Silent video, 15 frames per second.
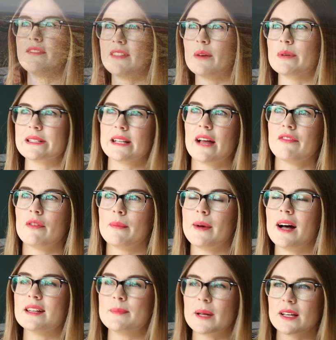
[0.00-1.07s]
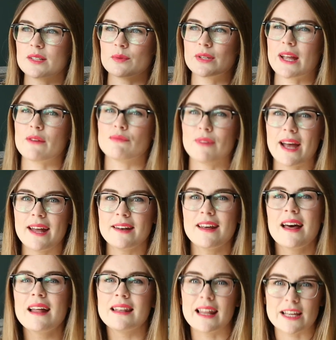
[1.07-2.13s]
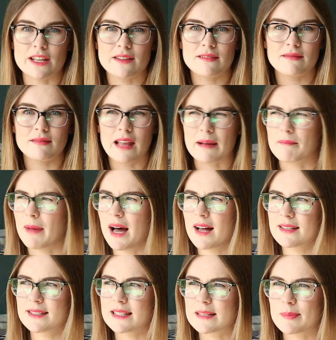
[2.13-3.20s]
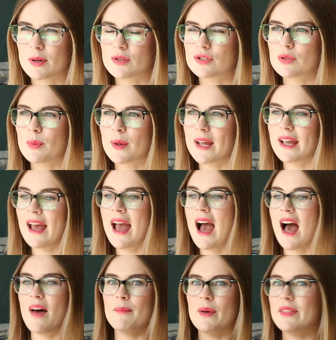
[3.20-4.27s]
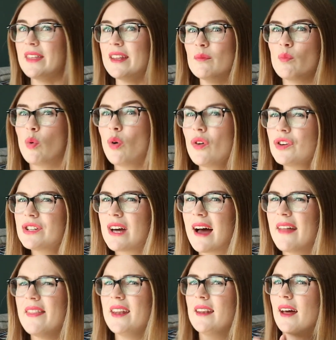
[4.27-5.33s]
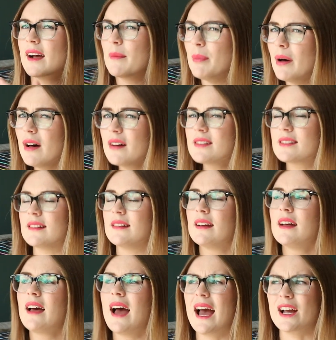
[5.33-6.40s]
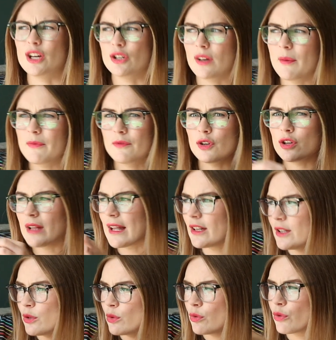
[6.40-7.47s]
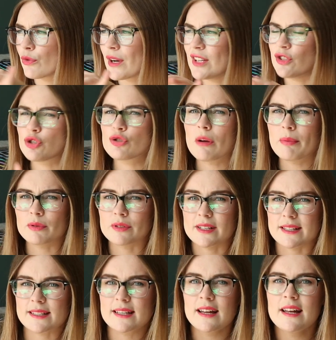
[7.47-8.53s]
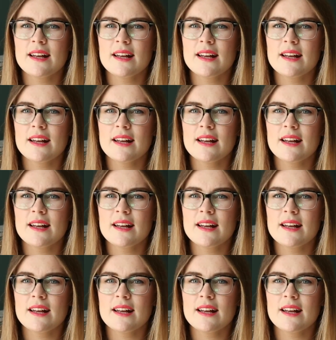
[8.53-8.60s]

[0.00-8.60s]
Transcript: if there was life on Mars, because it was like red, like Mars is supposed to be, but then water, and then like a person, and a few like little green shrubberies.